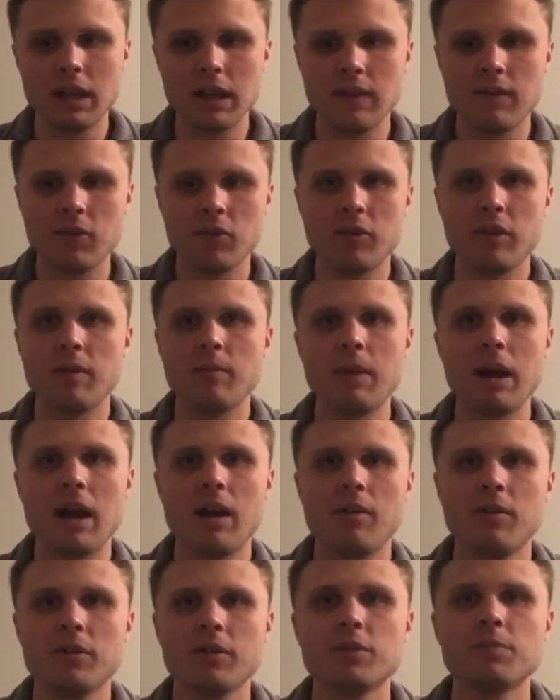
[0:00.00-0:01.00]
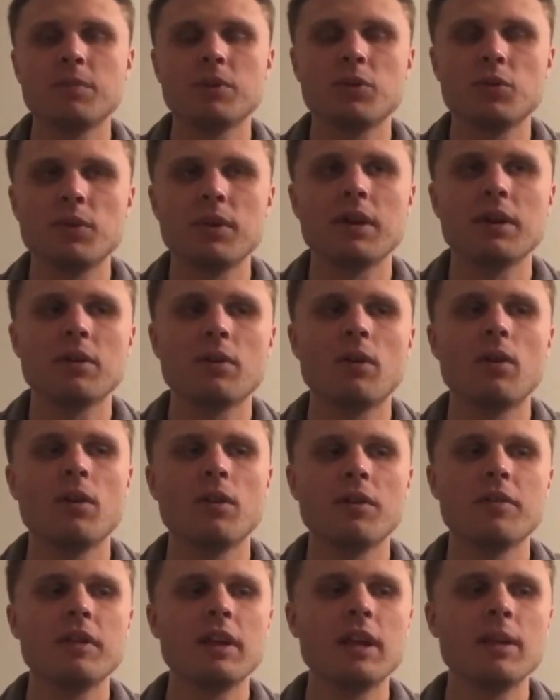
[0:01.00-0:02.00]
evenly balanced between all
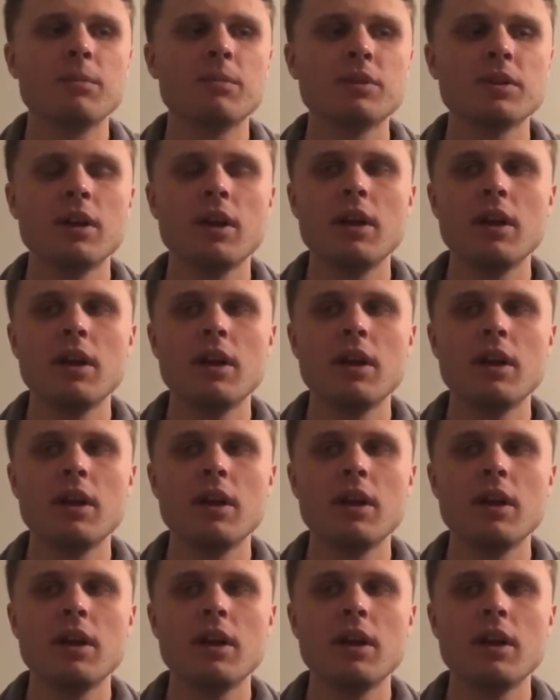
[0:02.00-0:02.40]
the teams,